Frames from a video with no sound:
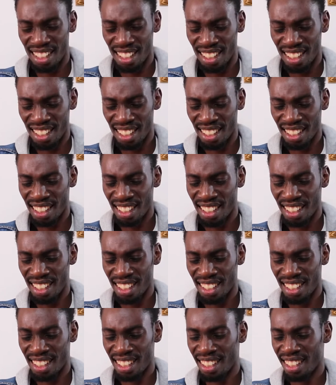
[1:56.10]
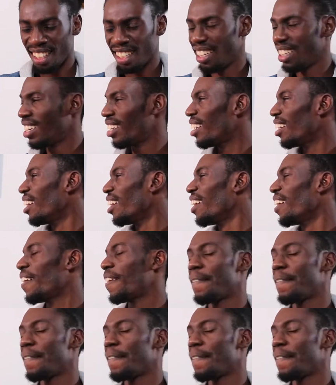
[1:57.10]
[no speech]